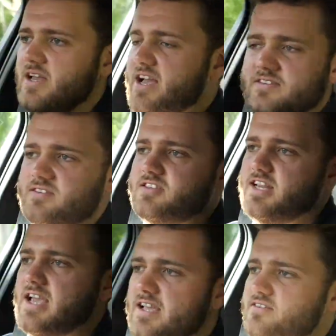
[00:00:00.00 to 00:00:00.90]
as it
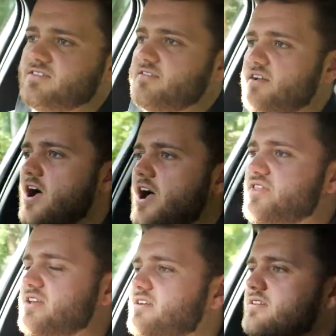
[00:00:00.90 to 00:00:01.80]
stands, I
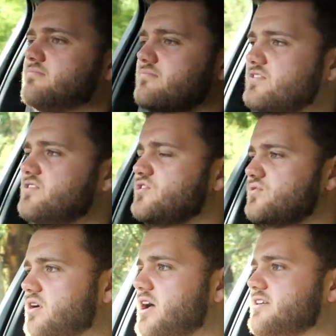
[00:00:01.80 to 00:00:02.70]
think it
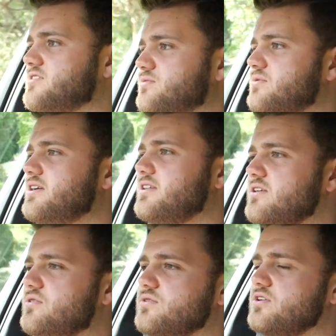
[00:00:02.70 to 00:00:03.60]
strikes a
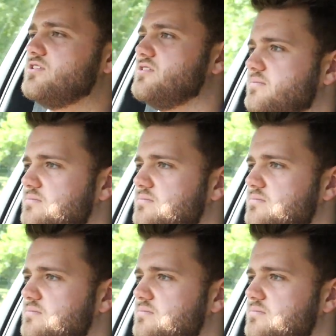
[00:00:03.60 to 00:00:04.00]
really good